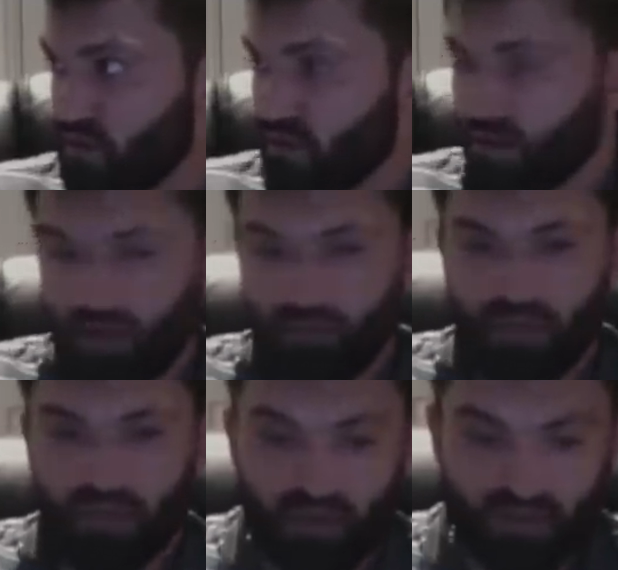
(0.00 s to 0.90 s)
I'm
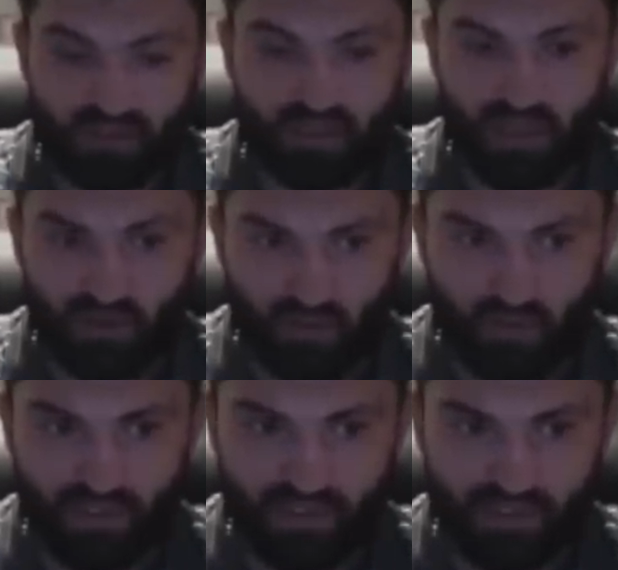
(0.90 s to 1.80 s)
like other
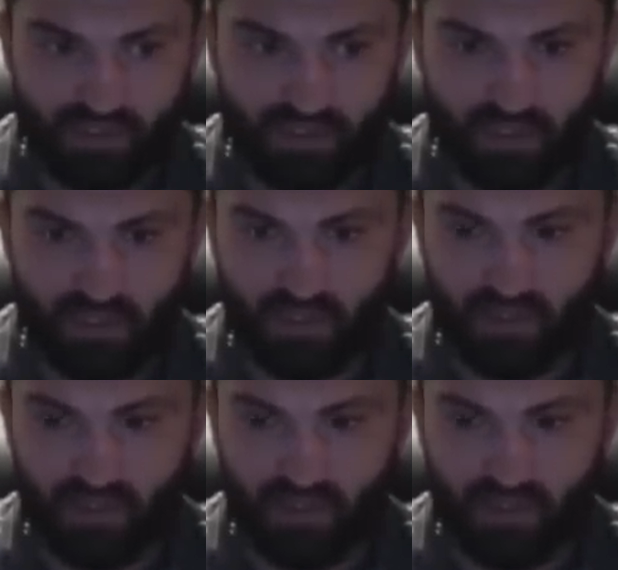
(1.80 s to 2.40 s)
heavyweights in the